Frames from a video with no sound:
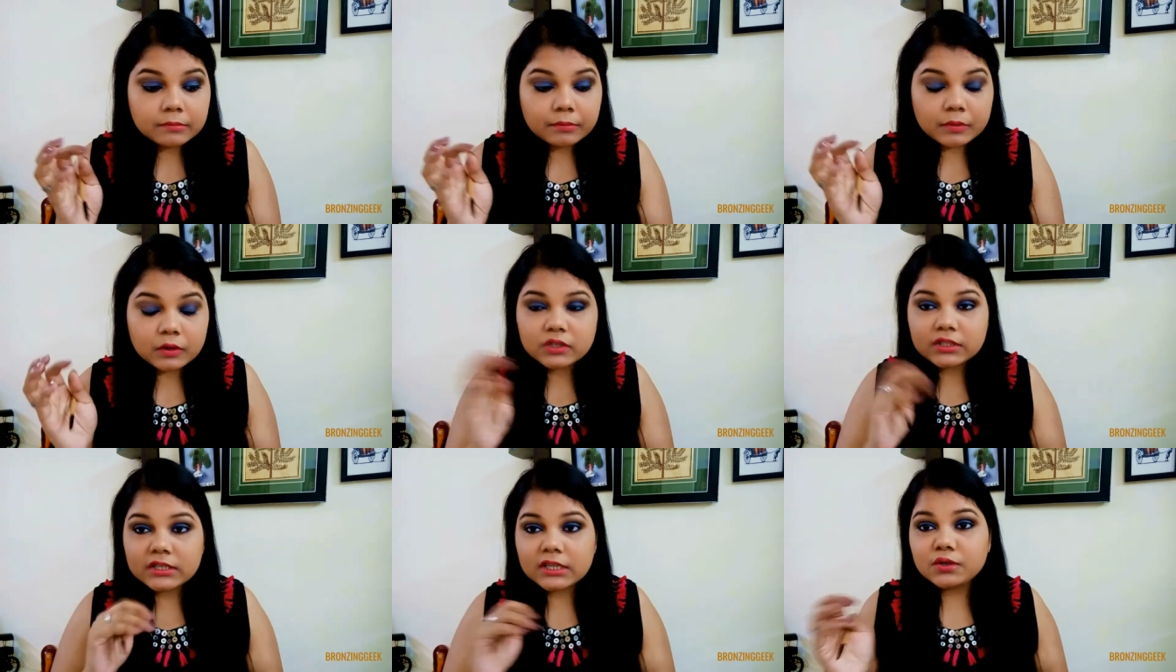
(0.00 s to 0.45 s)

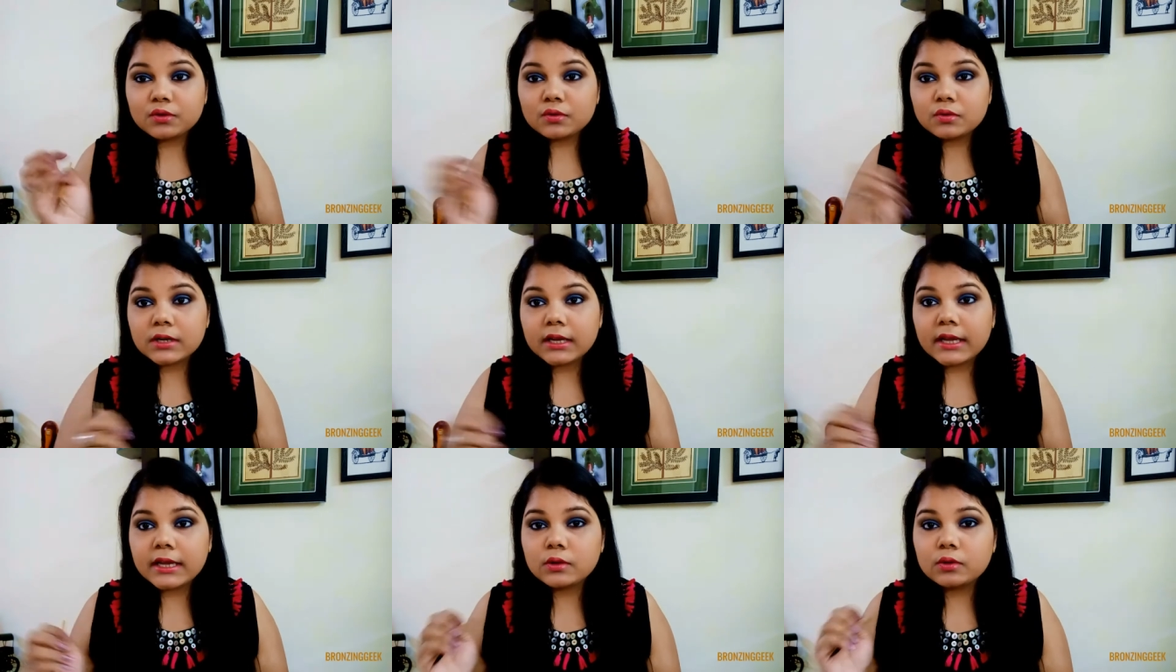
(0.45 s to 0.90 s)
because I
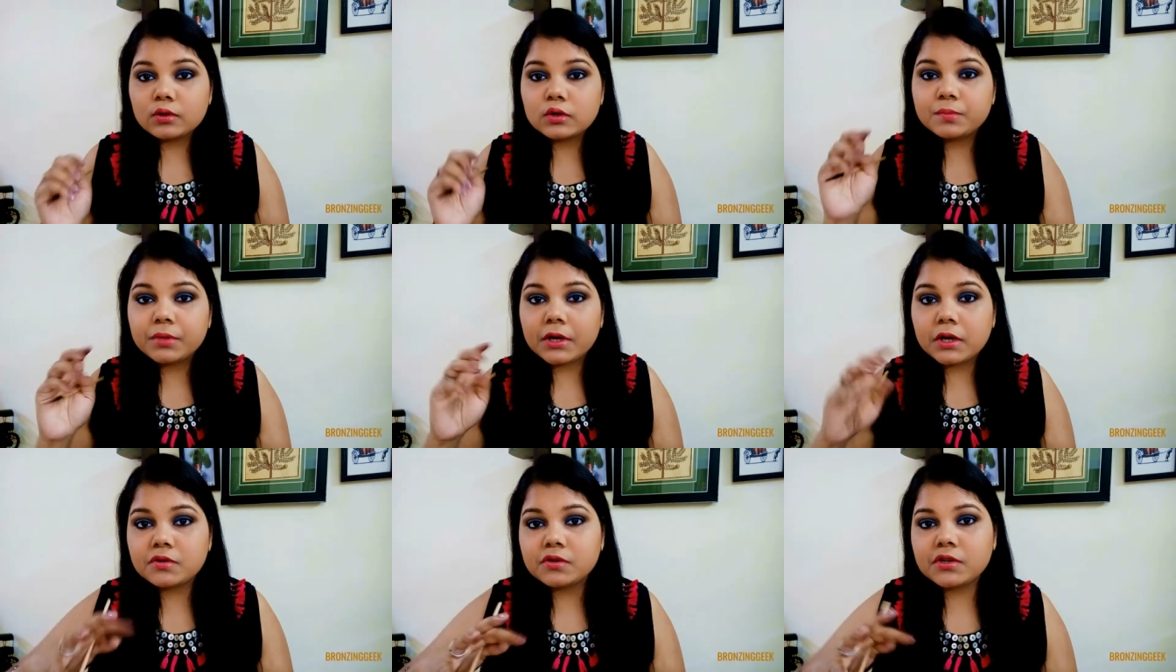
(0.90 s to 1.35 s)
don't like
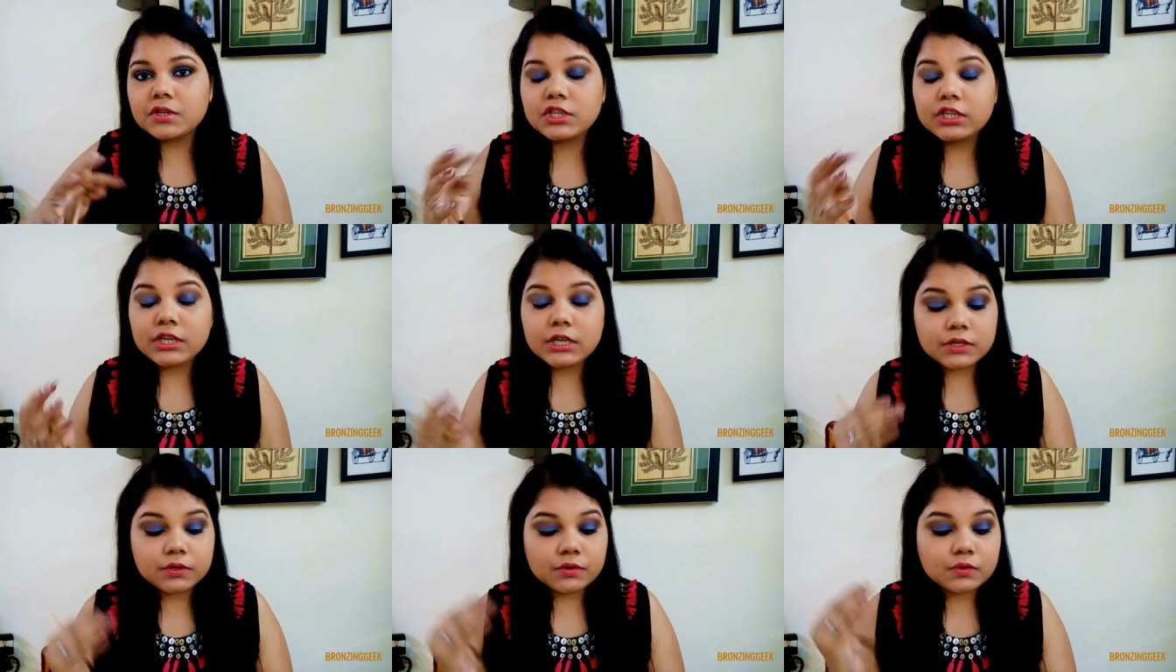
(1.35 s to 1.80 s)
those powdery
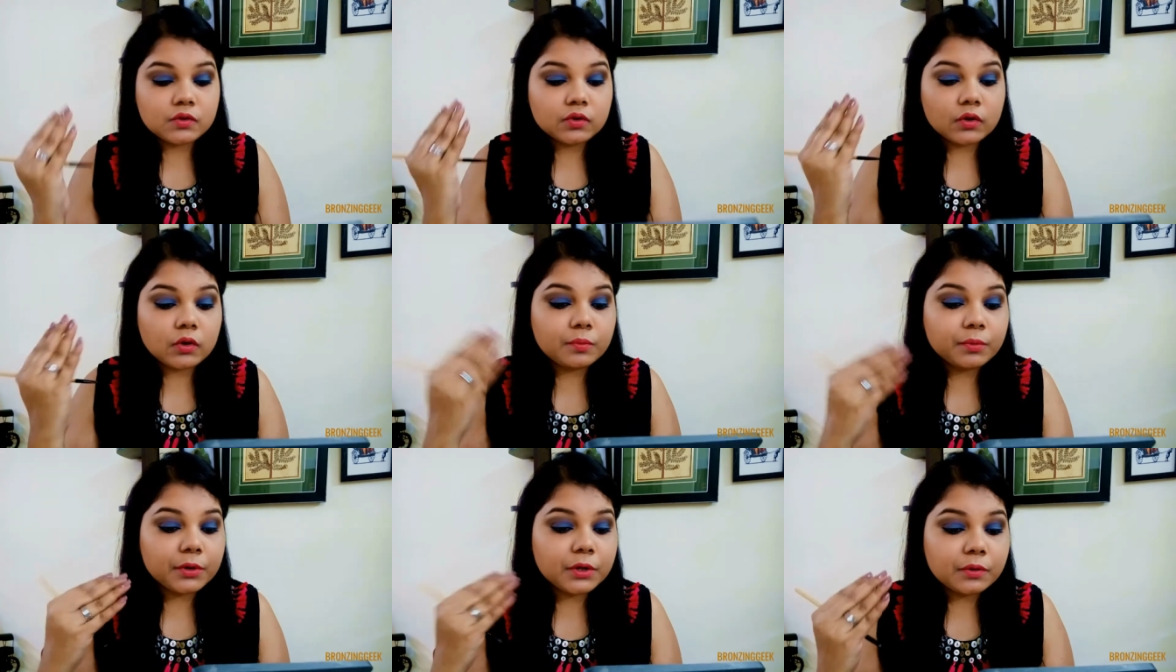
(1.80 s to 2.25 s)
shadows
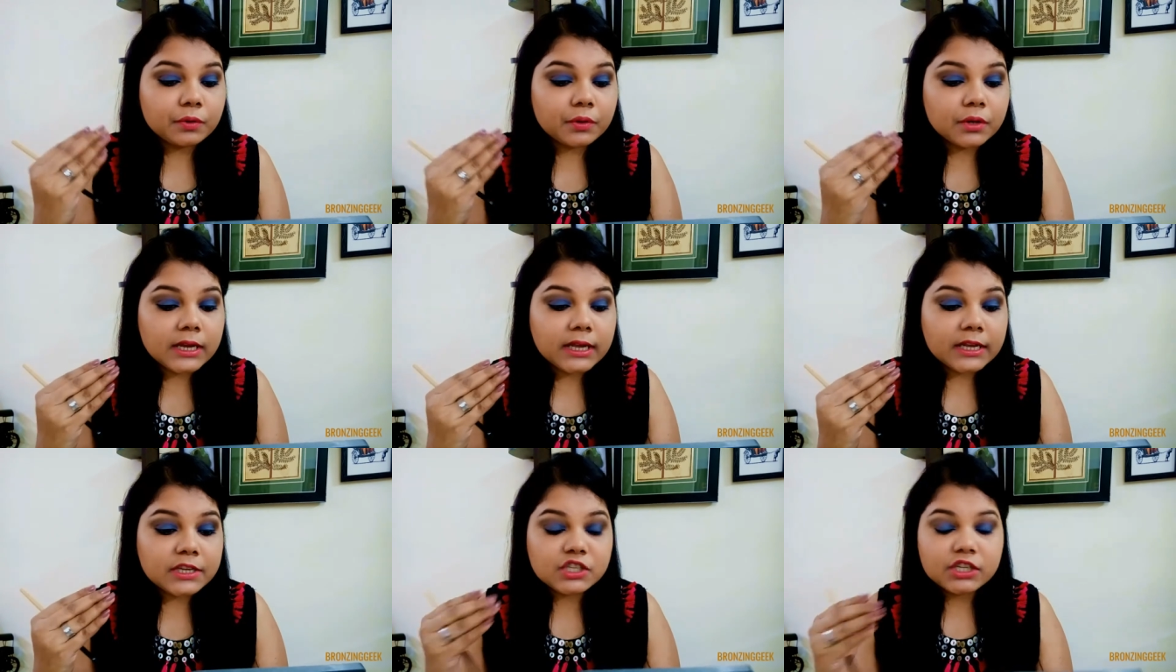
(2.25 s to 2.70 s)
on my
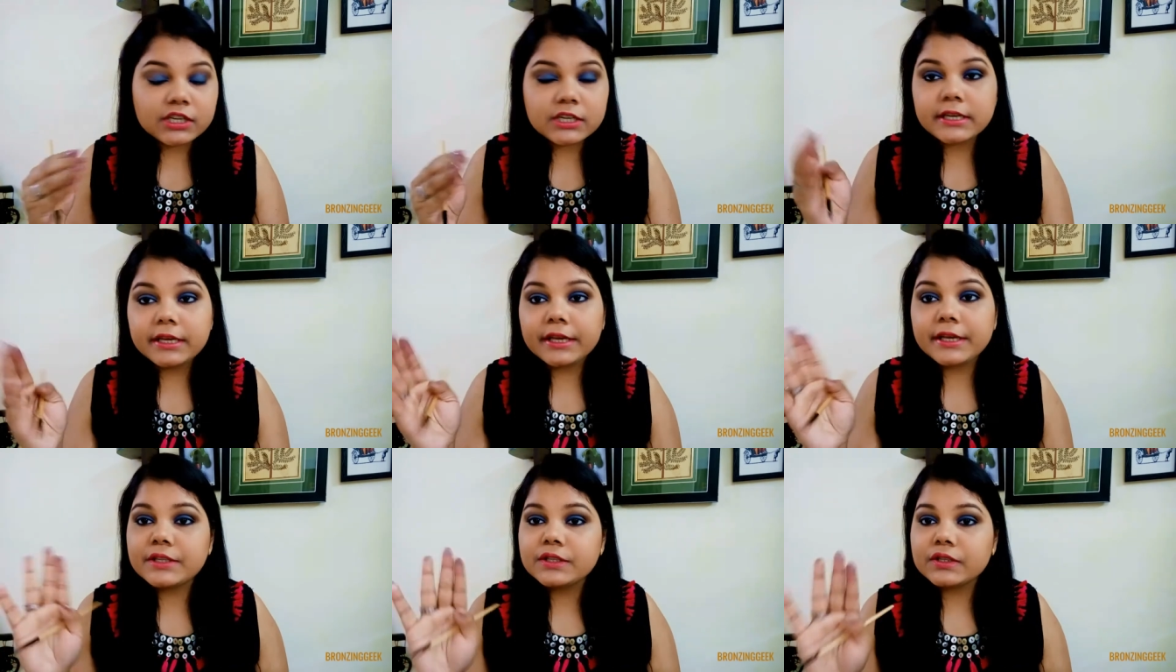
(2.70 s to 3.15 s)
lower lash
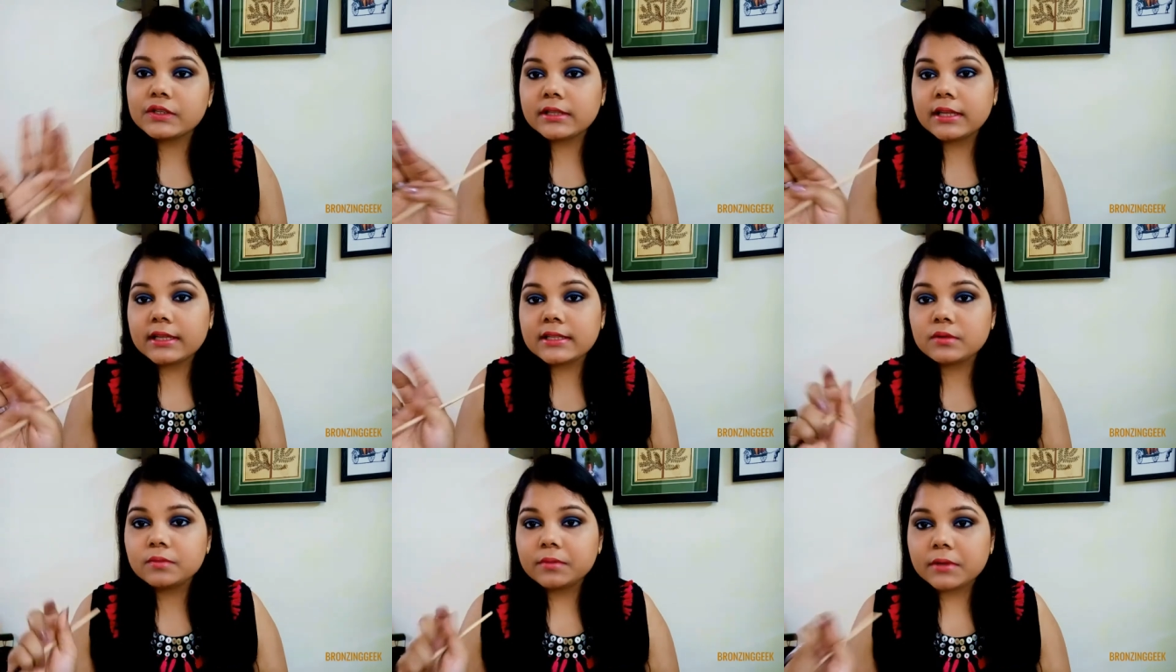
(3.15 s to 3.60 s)
line, so
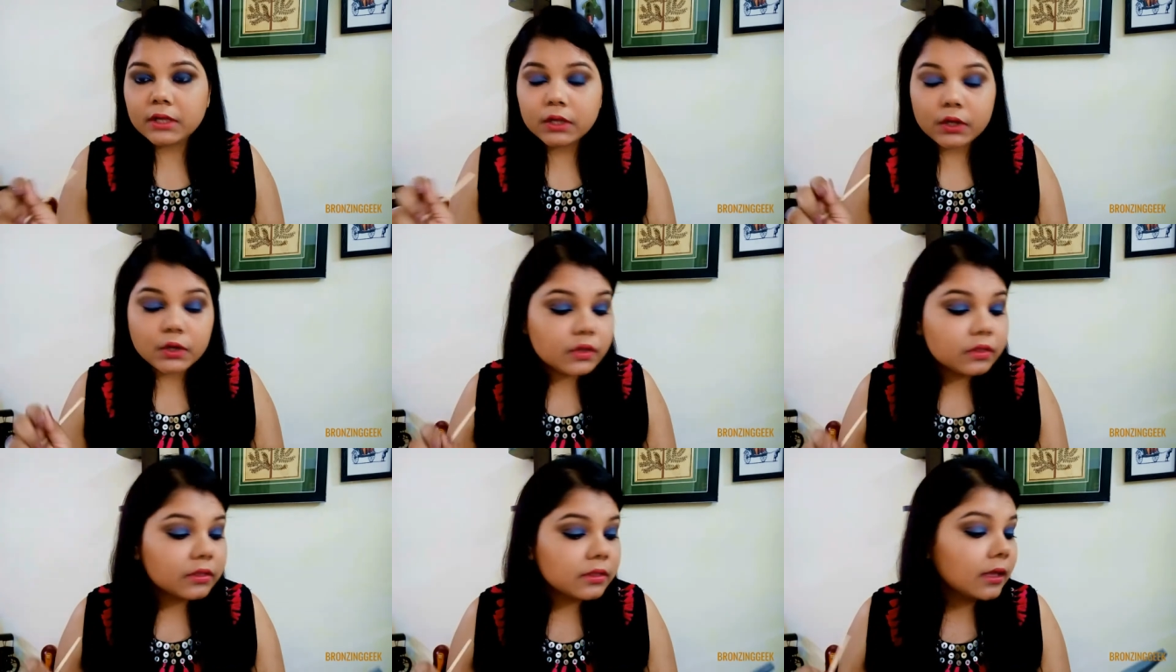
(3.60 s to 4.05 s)
that's a very
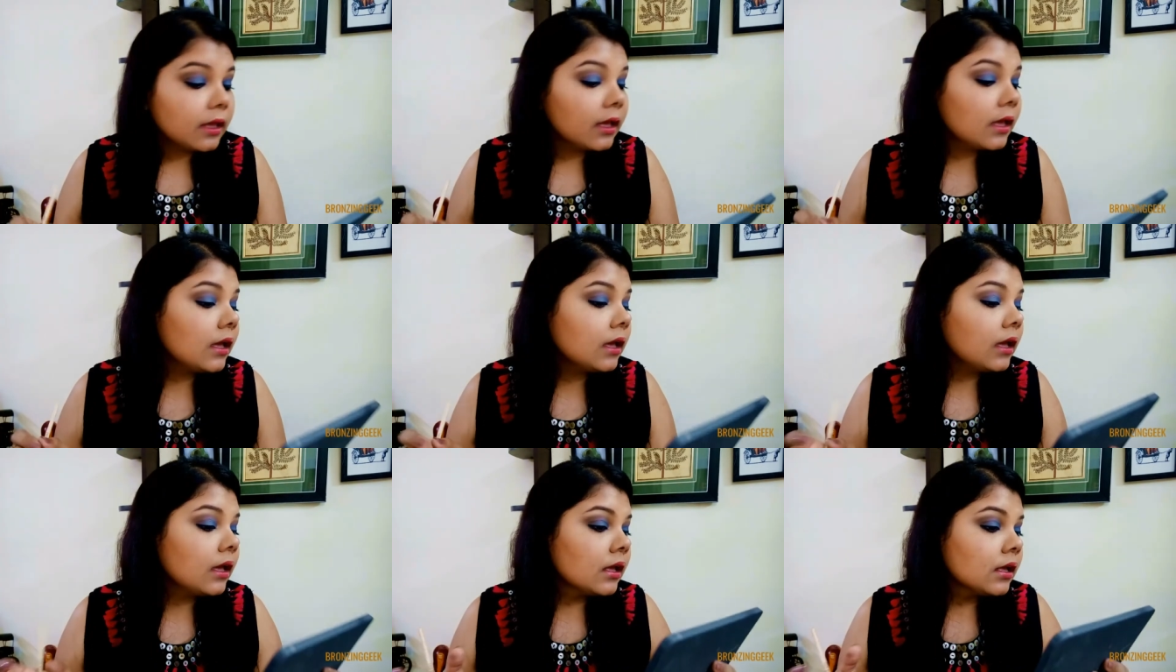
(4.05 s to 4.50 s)
good
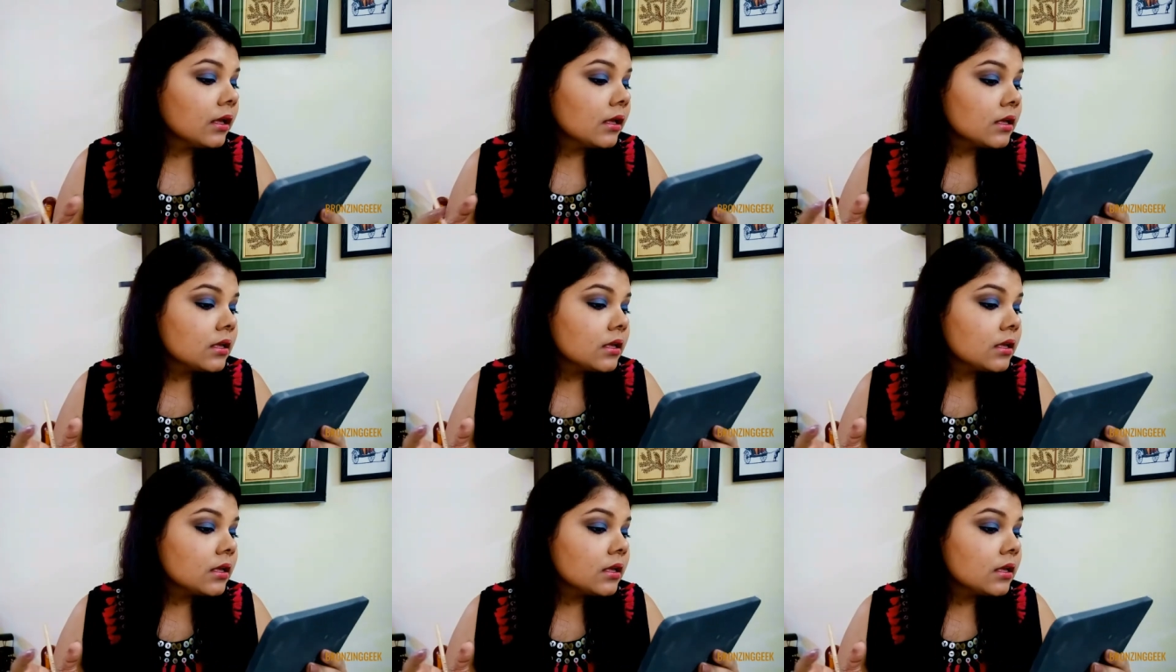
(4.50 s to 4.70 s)
thing.